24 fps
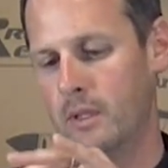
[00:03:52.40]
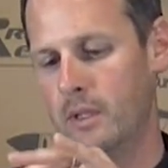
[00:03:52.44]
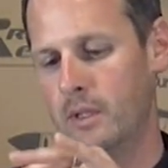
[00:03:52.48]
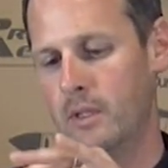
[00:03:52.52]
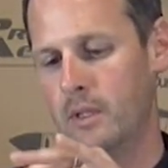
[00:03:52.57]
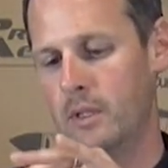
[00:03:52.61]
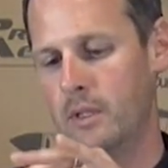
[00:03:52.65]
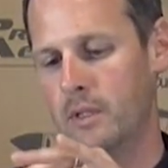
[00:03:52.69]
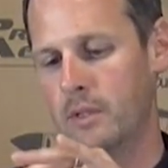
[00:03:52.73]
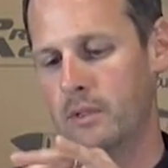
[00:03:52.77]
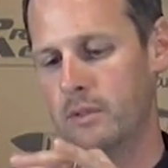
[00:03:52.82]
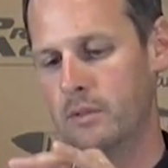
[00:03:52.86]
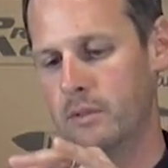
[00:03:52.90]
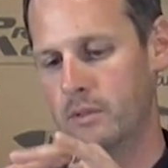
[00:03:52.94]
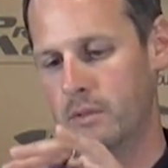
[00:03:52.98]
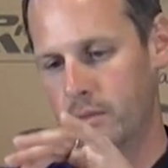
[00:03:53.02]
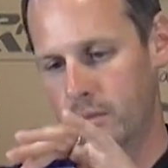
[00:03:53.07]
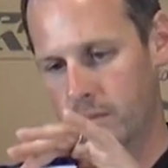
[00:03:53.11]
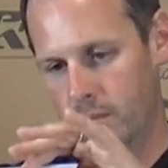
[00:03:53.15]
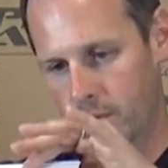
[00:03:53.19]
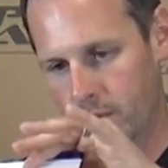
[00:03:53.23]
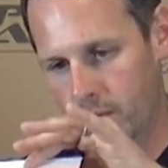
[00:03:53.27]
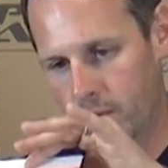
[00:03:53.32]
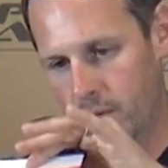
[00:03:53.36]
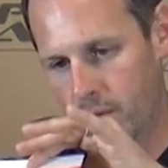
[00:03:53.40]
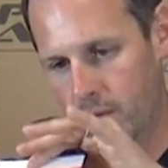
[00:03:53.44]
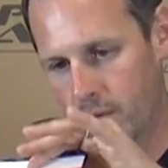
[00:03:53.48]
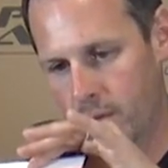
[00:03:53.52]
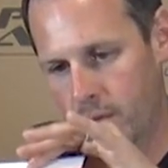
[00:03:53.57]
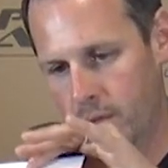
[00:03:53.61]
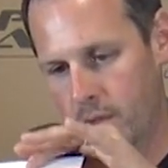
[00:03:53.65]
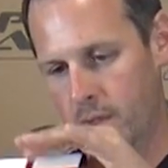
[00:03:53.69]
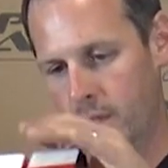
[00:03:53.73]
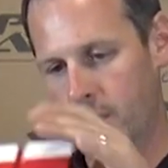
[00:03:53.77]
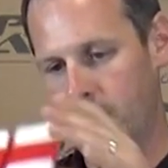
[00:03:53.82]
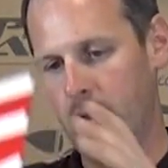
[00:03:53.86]
is,
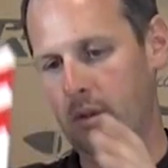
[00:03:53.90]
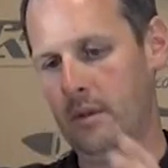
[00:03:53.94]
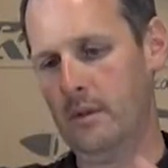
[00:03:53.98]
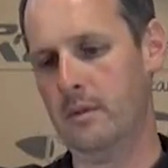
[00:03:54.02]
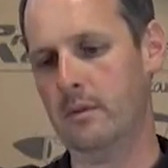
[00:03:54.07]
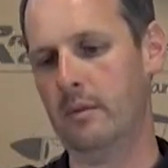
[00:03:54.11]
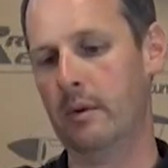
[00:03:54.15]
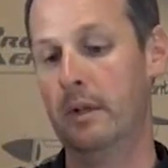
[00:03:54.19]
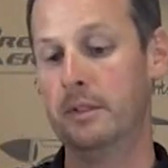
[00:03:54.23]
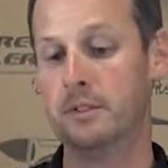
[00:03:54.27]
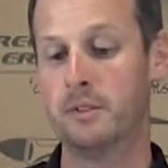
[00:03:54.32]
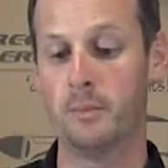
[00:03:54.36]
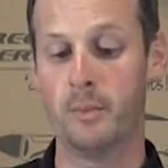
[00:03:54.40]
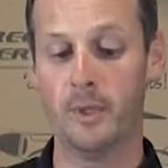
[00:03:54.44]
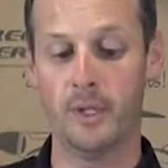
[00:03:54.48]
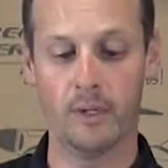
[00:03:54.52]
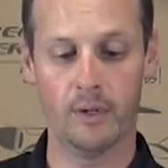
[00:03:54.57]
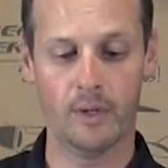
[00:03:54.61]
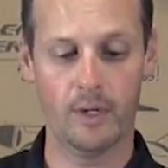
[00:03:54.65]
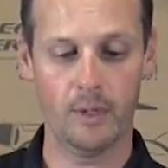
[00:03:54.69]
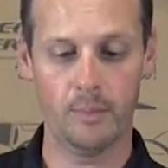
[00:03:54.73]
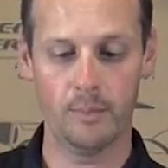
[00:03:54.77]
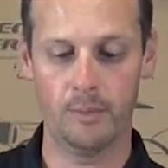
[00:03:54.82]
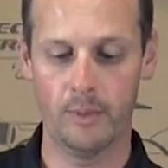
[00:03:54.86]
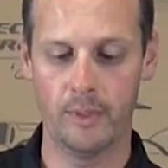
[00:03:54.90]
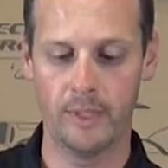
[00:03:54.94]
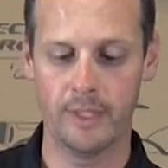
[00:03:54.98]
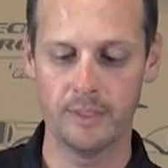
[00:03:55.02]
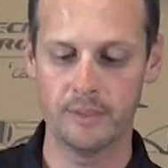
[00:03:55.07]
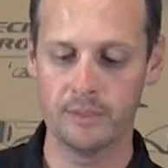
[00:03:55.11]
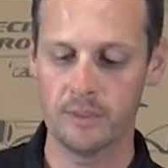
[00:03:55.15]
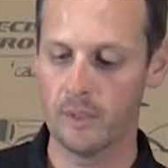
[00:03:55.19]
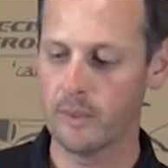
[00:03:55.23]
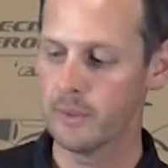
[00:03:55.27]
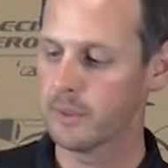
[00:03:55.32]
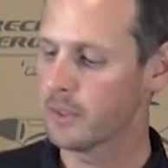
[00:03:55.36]
well, it's a bigger
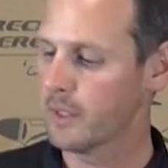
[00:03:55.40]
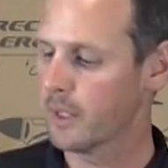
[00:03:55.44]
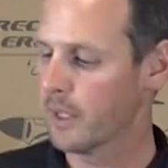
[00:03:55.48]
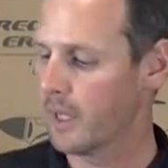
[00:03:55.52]
airplane, so it's